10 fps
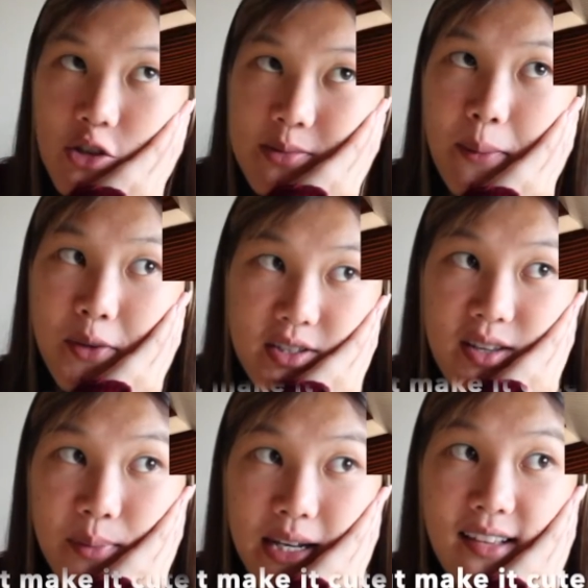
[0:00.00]
of my meals
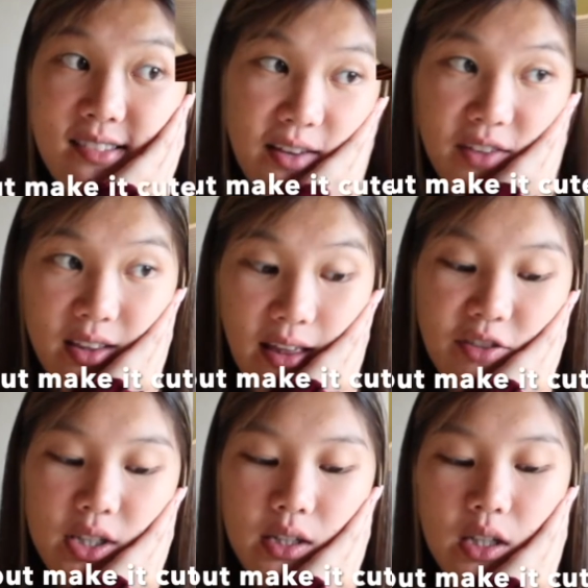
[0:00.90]
have been at
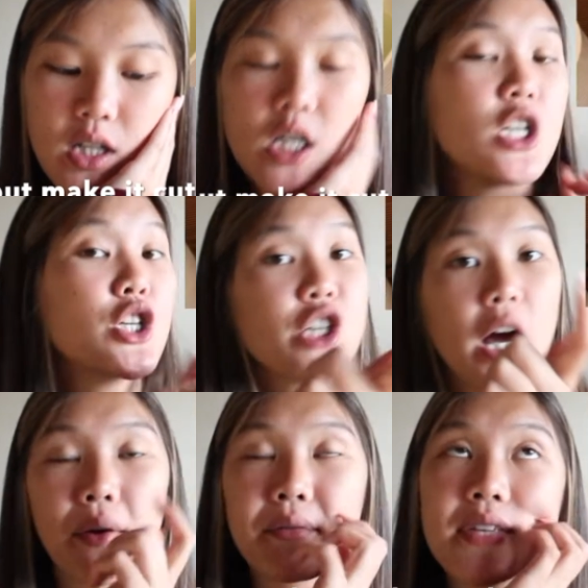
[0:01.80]
7-Eleven. Shout out to